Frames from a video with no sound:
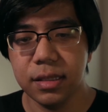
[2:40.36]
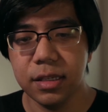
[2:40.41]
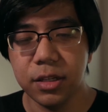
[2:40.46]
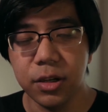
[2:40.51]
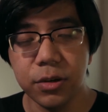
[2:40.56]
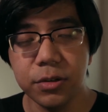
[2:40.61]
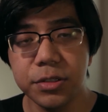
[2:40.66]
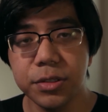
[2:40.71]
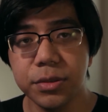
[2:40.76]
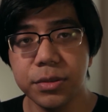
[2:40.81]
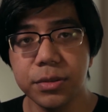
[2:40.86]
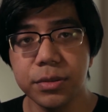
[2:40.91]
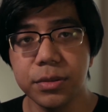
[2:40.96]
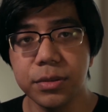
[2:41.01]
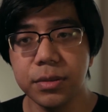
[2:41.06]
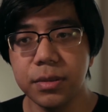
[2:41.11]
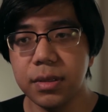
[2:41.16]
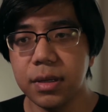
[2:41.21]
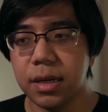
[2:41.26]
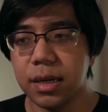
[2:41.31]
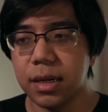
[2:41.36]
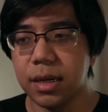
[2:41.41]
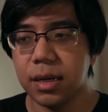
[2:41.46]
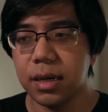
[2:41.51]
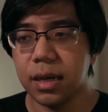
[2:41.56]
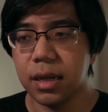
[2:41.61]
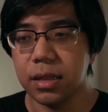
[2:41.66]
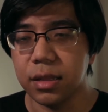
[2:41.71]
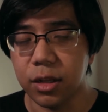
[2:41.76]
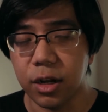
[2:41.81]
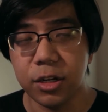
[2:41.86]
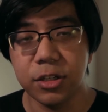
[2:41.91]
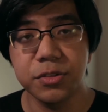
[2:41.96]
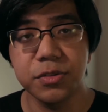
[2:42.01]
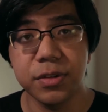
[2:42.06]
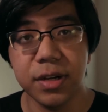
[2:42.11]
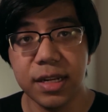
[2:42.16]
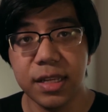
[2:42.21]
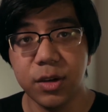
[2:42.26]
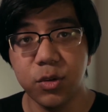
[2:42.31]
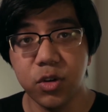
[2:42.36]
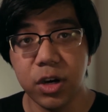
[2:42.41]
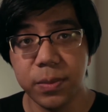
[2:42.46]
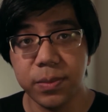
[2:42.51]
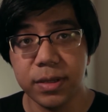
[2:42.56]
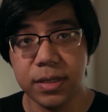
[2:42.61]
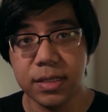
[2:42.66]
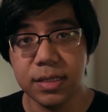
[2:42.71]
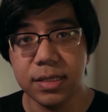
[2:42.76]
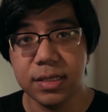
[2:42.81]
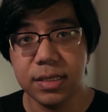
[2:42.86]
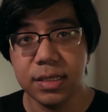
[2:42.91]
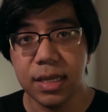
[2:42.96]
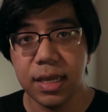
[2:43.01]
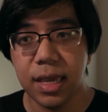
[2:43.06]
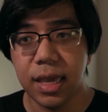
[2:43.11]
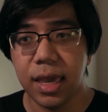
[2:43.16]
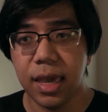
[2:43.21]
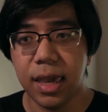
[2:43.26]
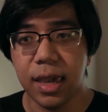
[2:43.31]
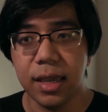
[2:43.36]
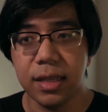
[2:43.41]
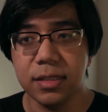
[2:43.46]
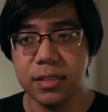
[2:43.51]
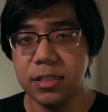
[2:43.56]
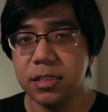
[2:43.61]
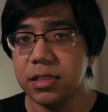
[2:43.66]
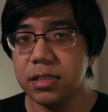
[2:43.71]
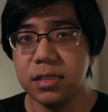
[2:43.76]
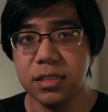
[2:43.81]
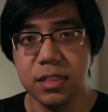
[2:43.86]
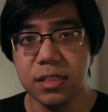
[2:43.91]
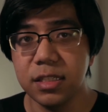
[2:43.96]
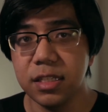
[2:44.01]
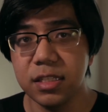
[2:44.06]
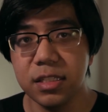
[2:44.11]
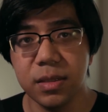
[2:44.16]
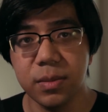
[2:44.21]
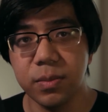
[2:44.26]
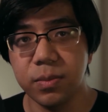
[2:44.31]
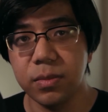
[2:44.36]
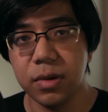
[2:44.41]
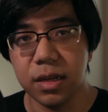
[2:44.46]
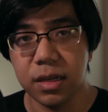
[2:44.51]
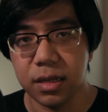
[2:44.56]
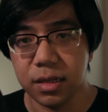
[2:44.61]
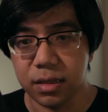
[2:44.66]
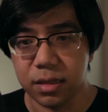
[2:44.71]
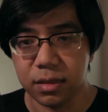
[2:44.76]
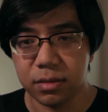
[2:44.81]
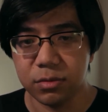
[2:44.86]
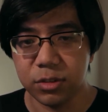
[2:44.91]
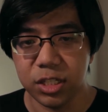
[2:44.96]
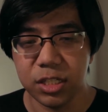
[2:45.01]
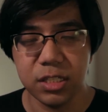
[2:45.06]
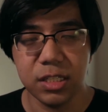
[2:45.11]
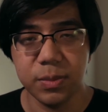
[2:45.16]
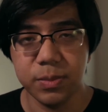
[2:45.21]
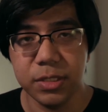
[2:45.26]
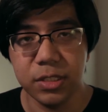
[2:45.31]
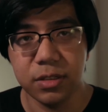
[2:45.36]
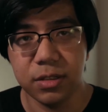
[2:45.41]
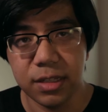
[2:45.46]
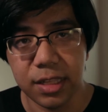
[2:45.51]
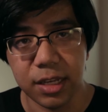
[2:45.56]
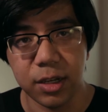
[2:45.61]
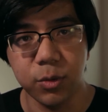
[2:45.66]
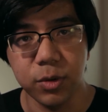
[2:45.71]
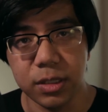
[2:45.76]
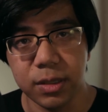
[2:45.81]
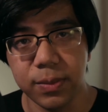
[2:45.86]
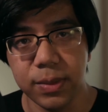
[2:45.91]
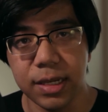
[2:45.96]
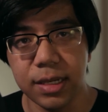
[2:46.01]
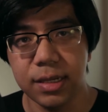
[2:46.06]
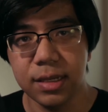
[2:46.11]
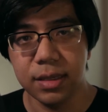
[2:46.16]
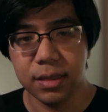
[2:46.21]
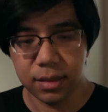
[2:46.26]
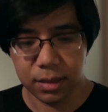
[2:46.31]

goes through a large variety of weapons, and just the system just seems to click with me.